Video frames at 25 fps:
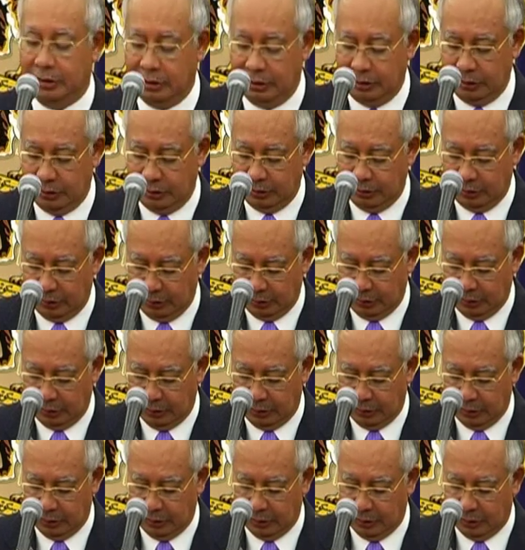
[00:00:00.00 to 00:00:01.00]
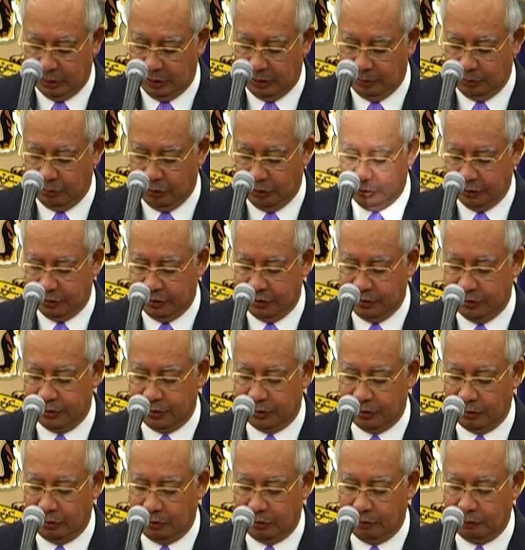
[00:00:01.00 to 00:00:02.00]
the
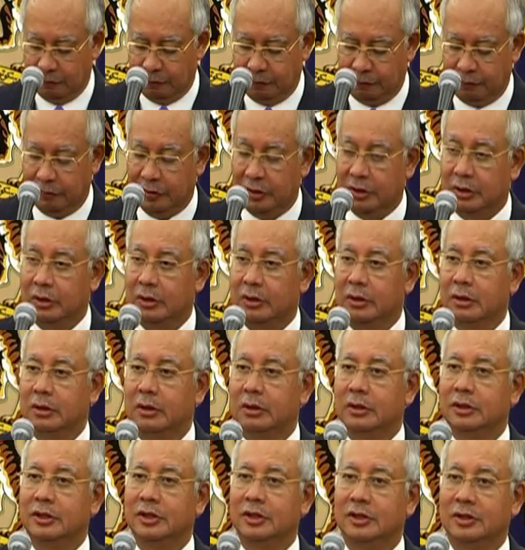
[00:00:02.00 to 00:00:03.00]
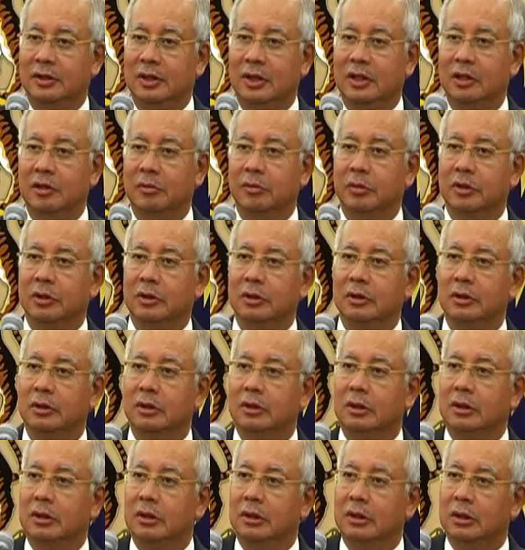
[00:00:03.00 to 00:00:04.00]
importance of uh, sustainable
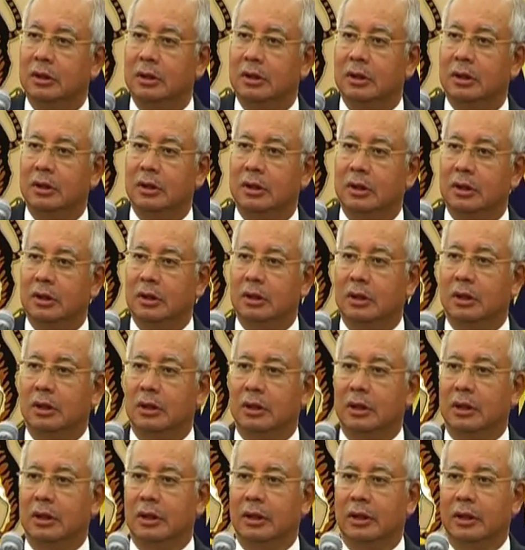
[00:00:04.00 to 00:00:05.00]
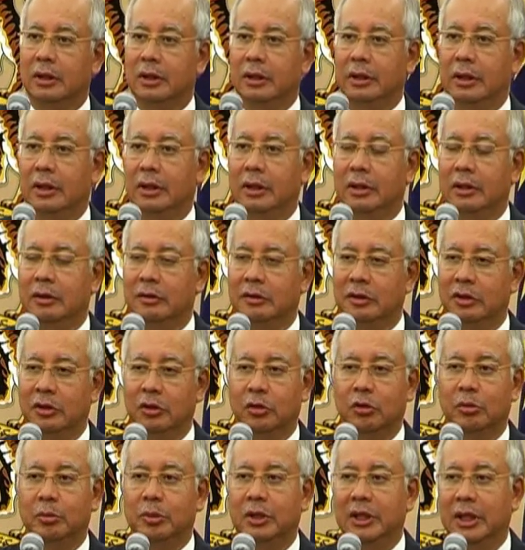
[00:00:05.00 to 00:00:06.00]
uh,
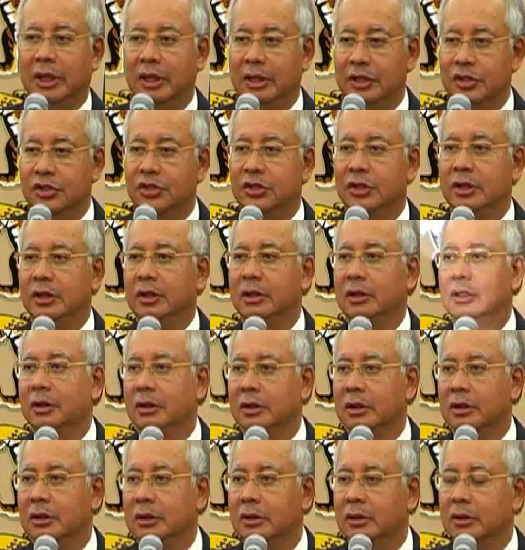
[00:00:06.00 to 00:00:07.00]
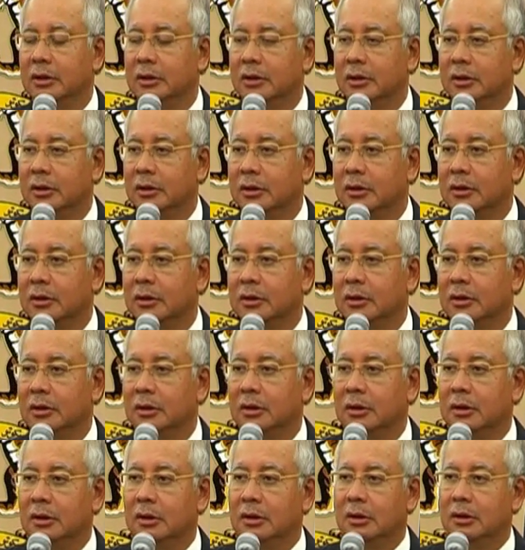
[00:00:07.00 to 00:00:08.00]
renewable energy, and uh,
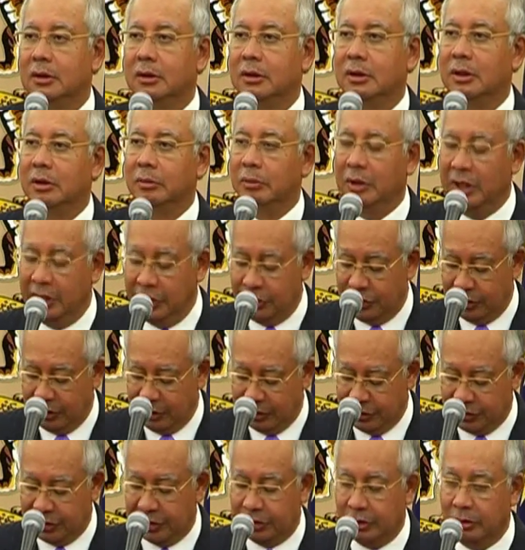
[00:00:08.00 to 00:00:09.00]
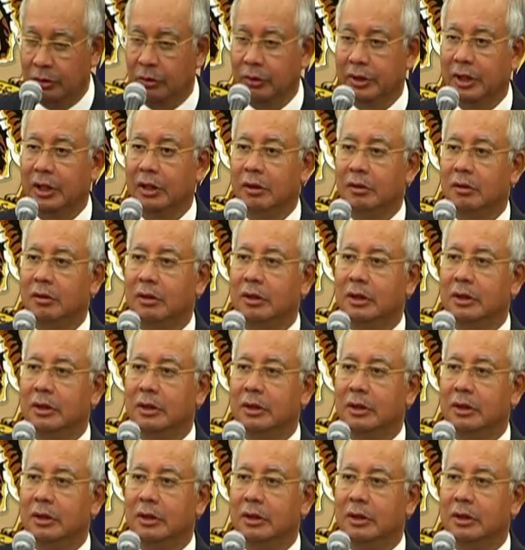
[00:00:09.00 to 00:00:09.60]
that Malaysia is looking